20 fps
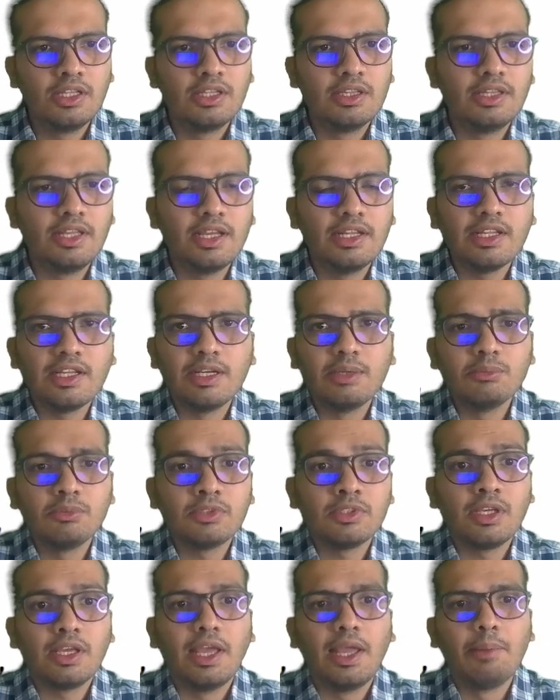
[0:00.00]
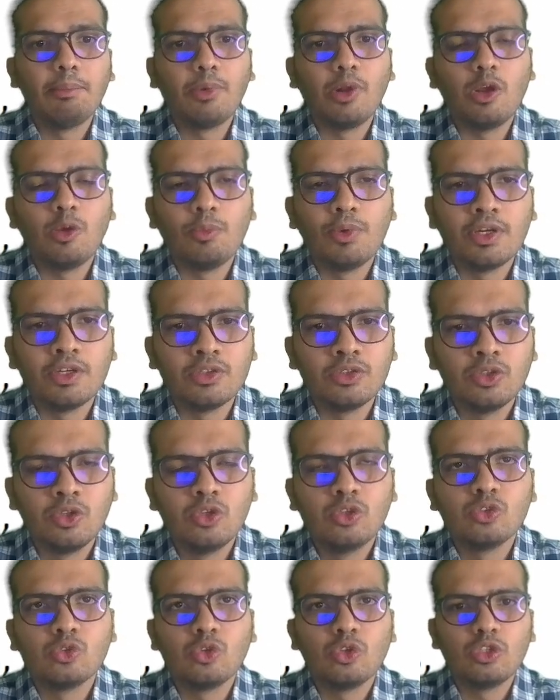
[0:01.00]
Then comes employment.
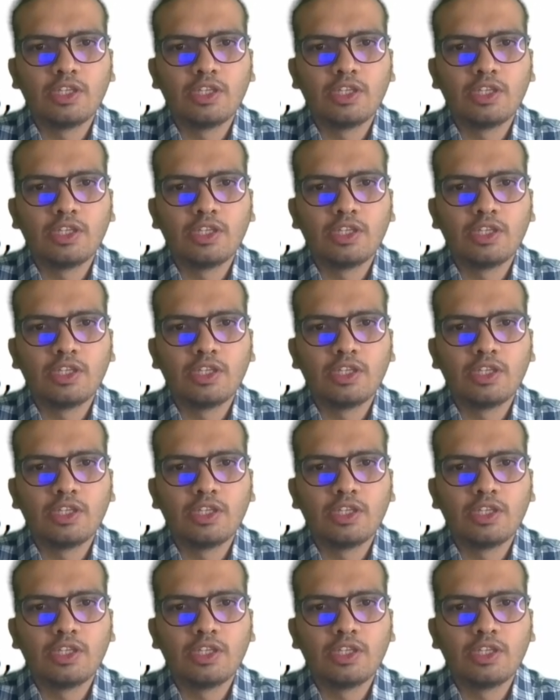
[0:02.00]
So